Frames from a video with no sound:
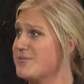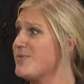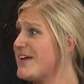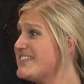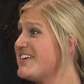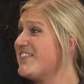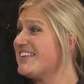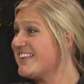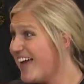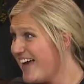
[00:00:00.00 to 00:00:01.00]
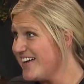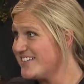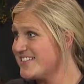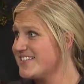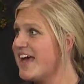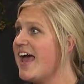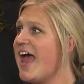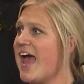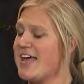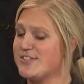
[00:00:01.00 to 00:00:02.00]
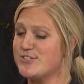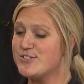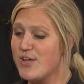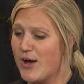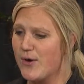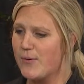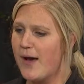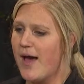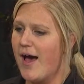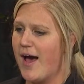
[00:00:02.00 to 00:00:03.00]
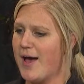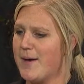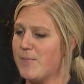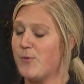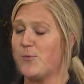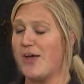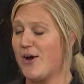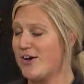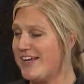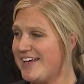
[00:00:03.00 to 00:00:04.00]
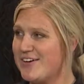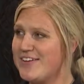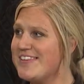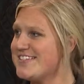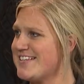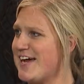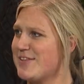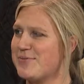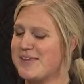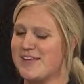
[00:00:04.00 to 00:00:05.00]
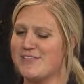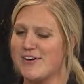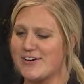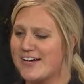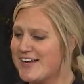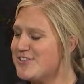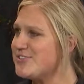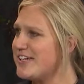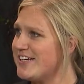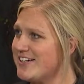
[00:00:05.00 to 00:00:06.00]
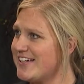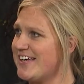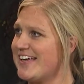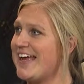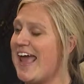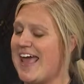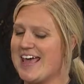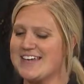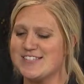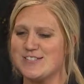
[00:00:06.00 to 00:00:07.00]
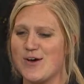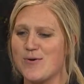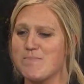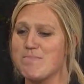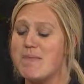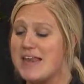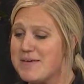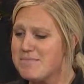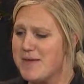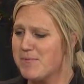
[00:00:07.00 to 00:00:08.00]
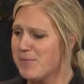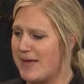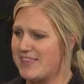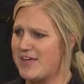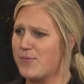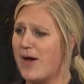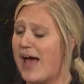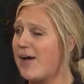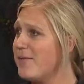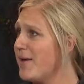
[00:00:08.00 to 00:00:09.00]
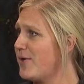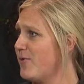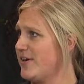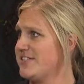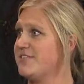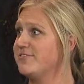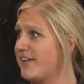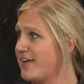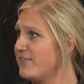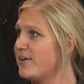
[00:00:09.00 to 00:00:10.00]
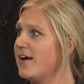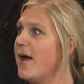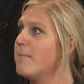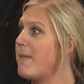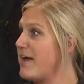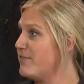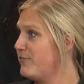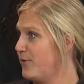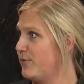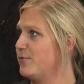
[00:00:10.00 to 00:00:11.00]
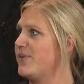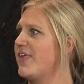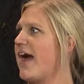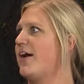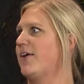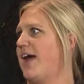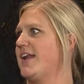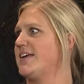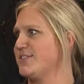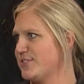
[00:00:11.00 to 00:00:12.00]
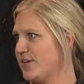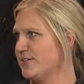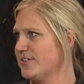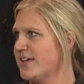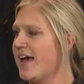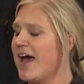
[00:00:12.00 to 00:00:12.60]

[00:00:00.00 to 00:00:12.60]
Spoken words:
So that's even less. And so we are here in the South. We love our country cooking, and so many people might think, well, how am I going to flavor my food without adding salt?